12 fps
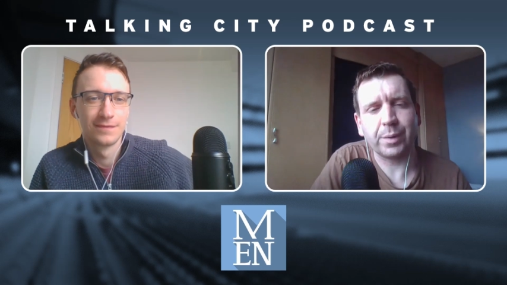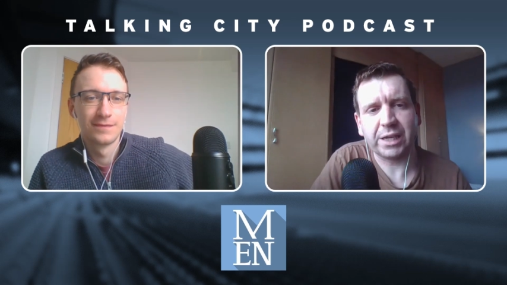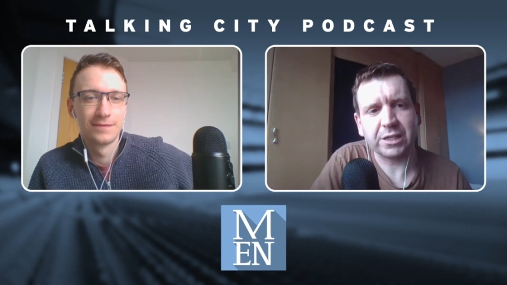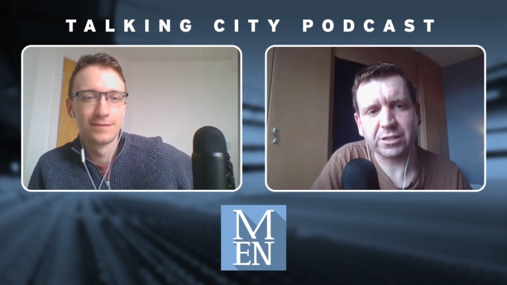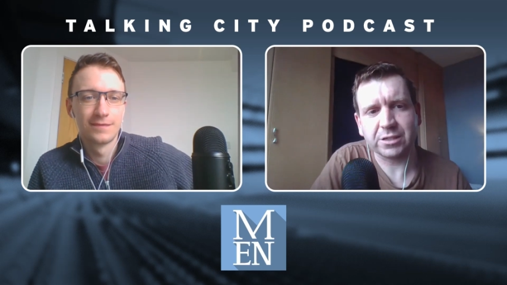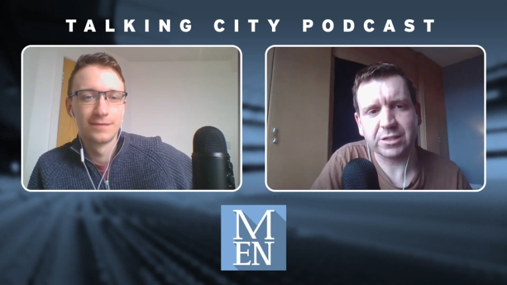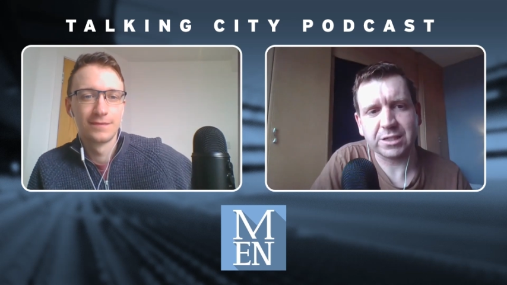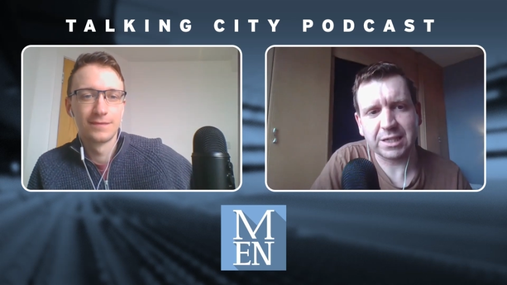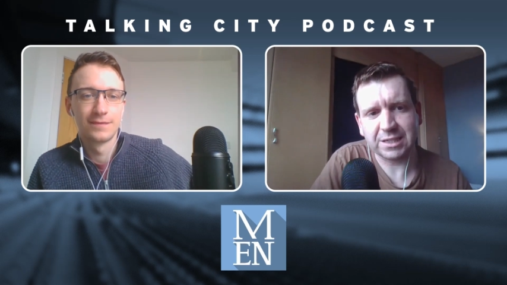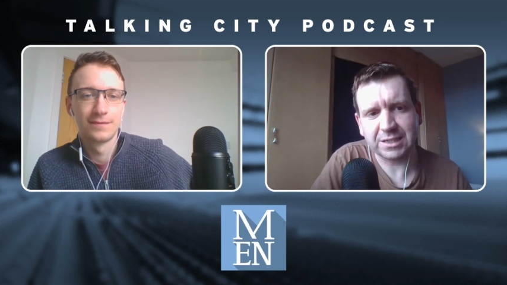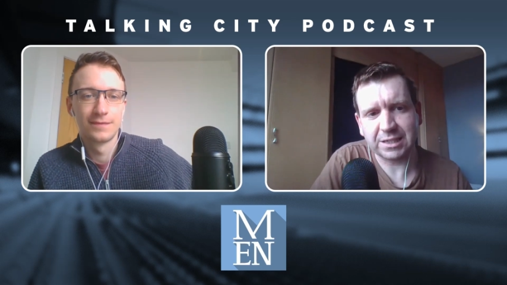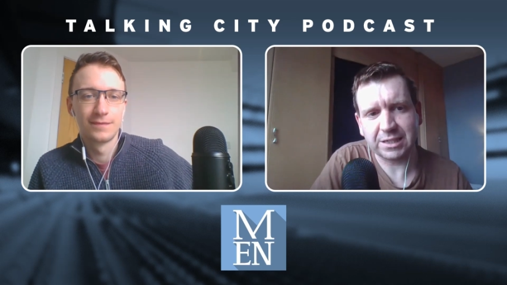Speaker 1: makers at
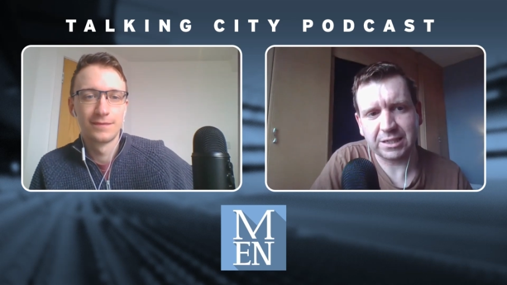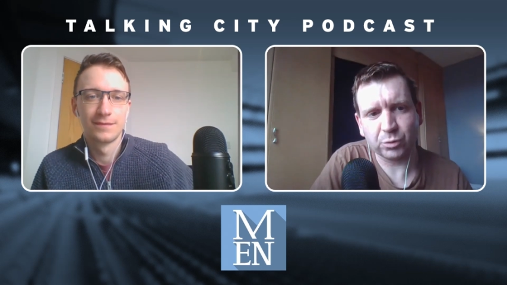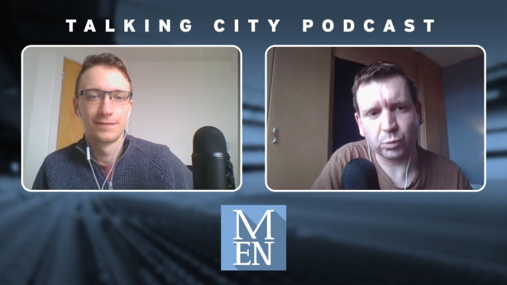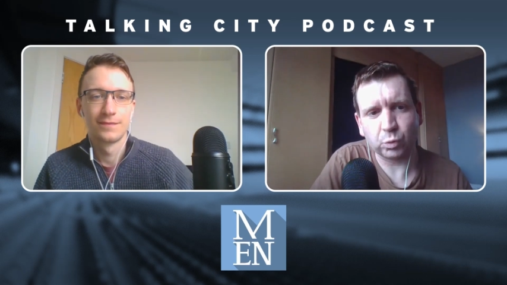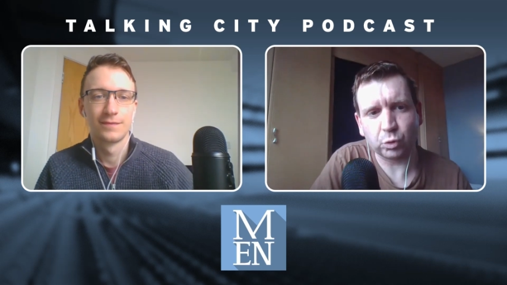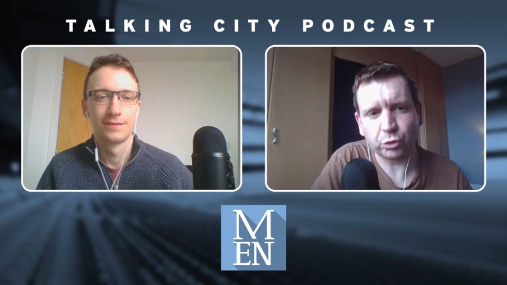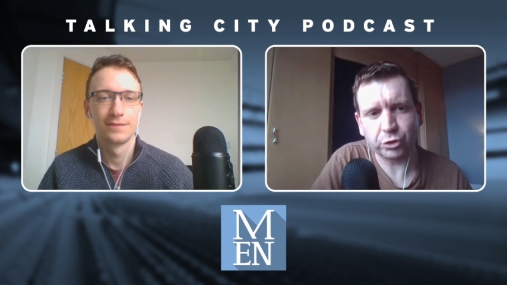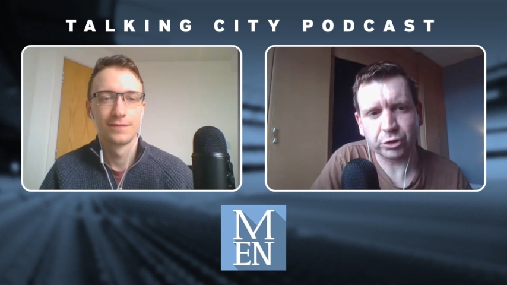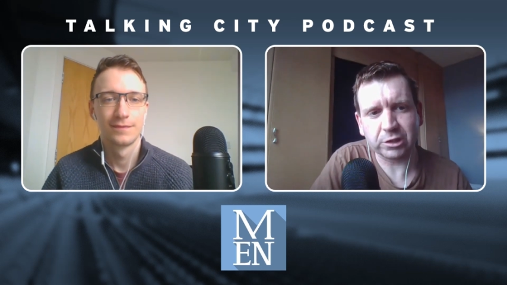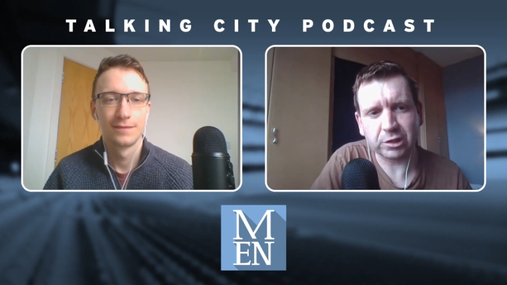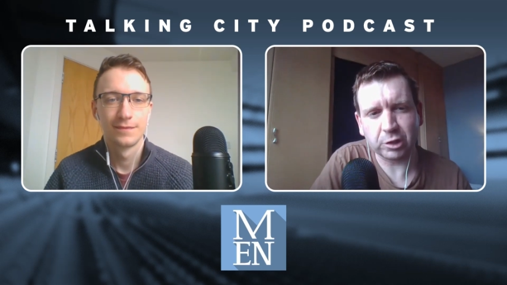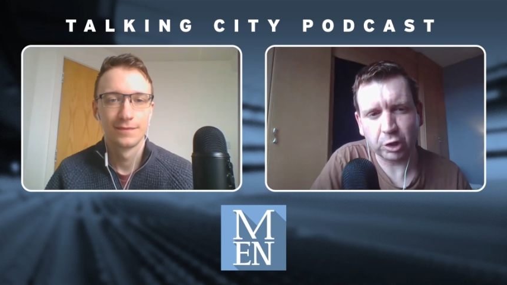City
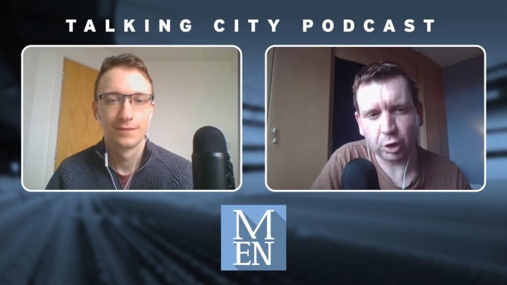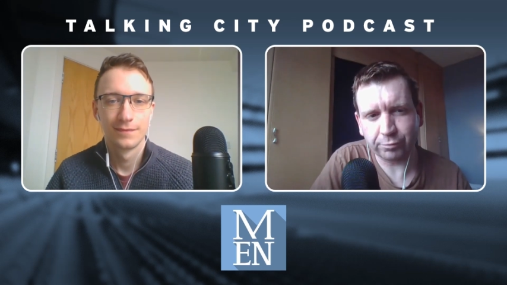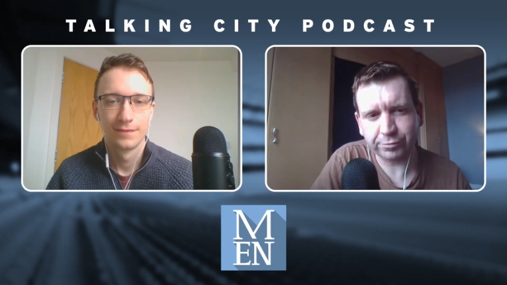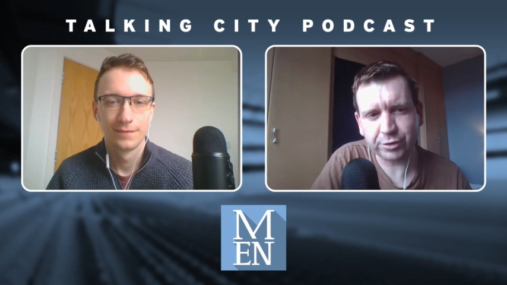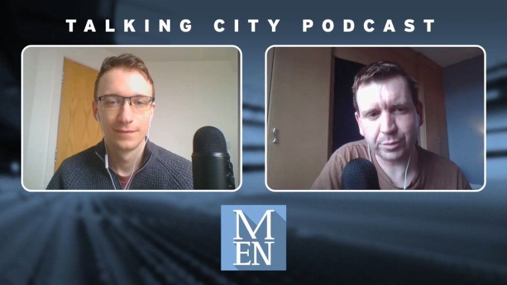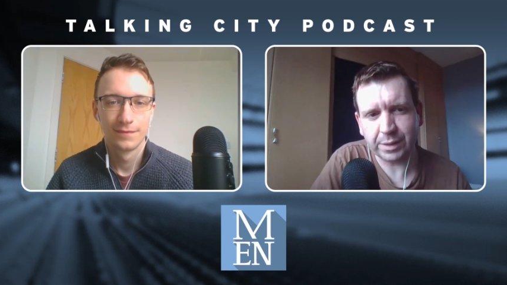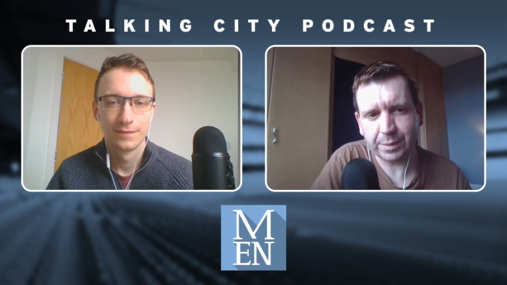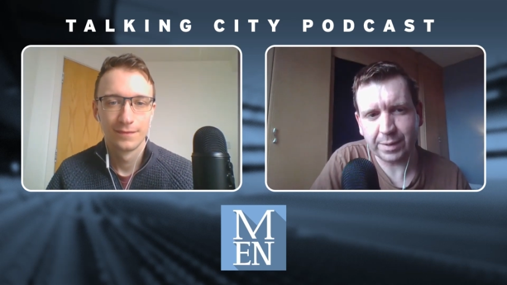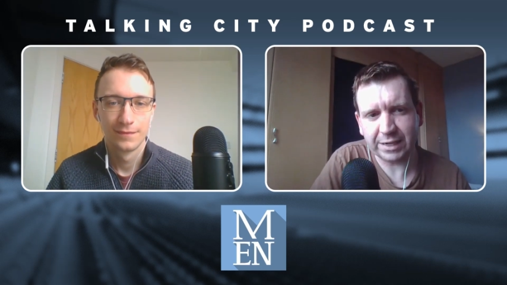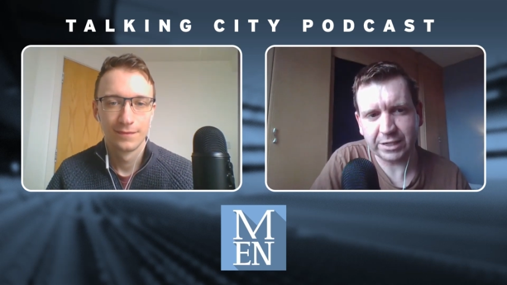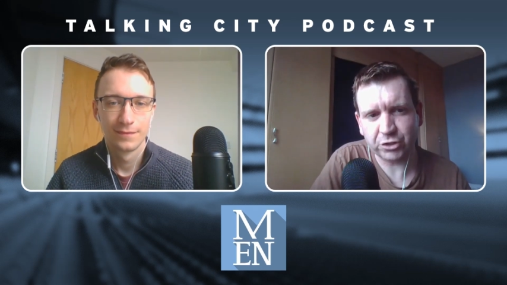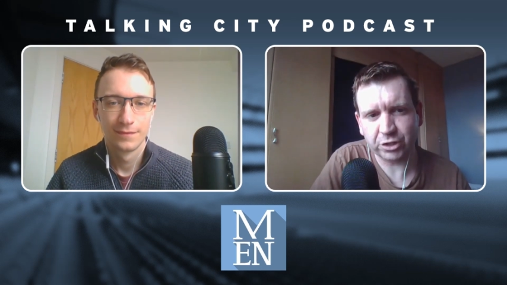would love to be
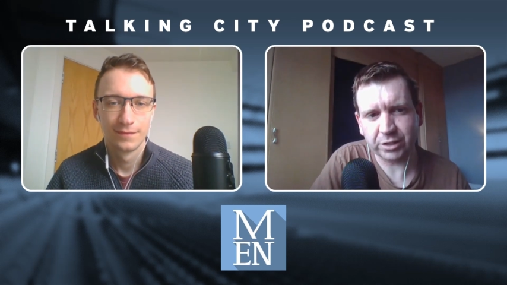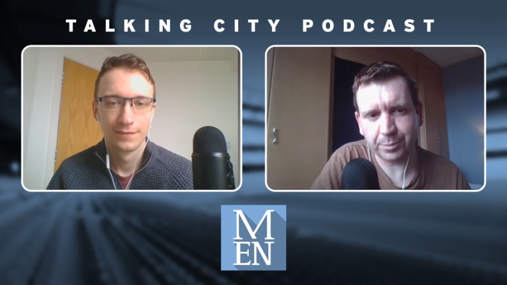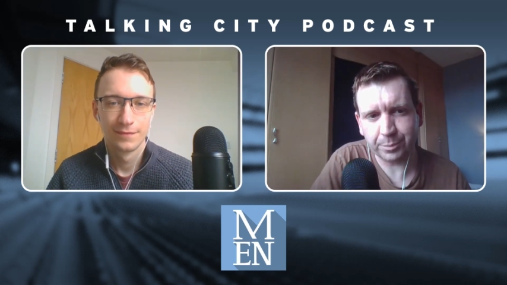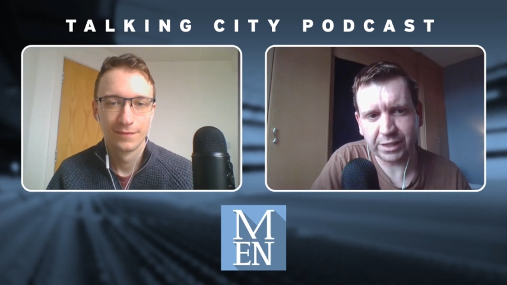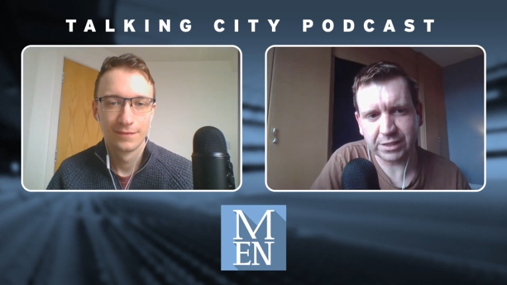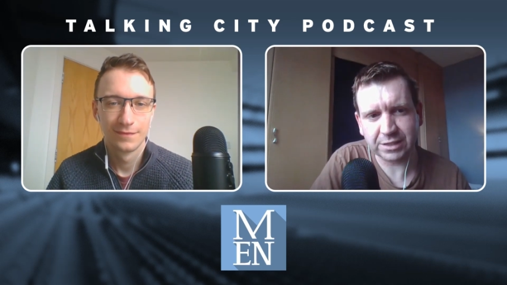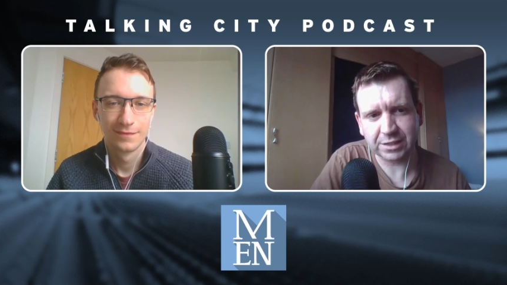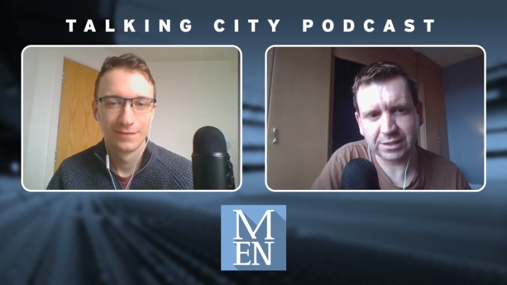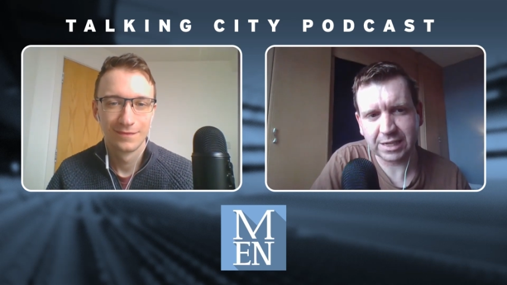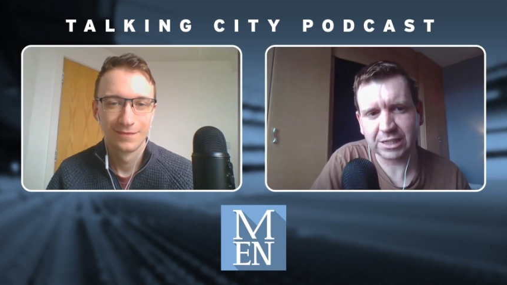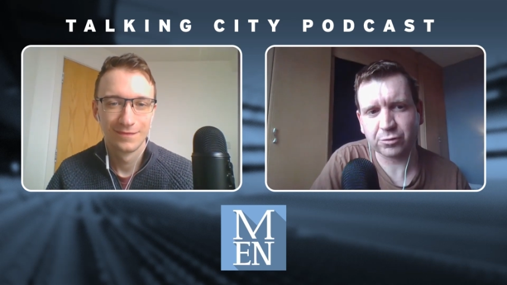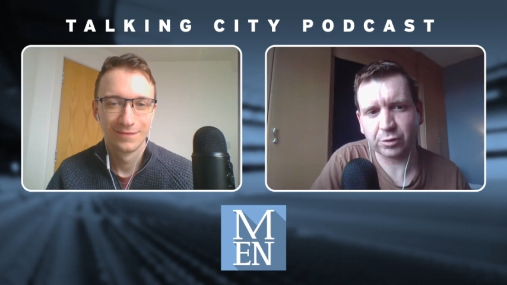manager and be a
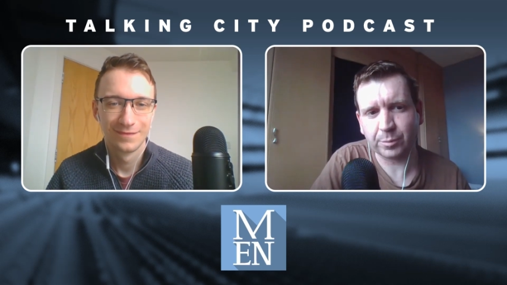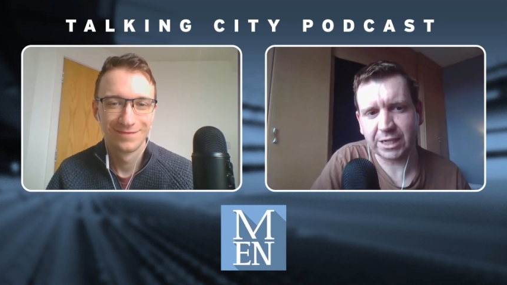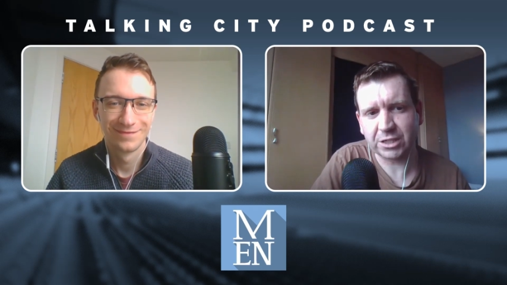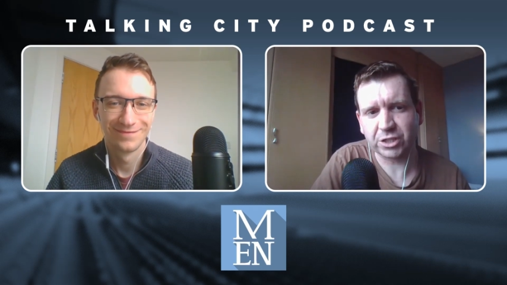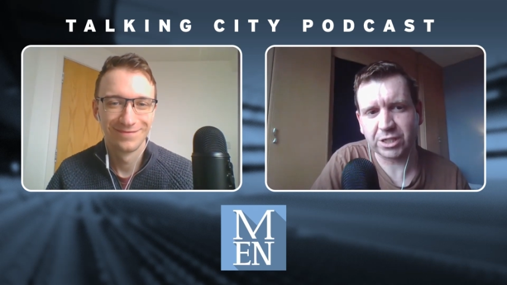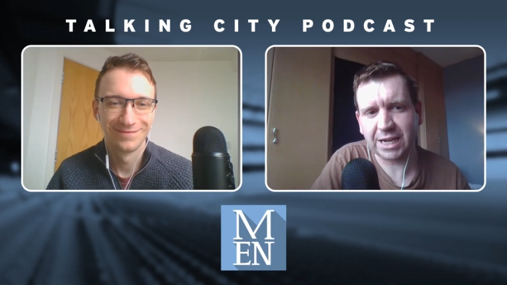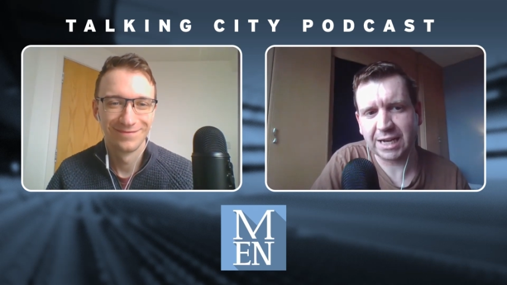successful manager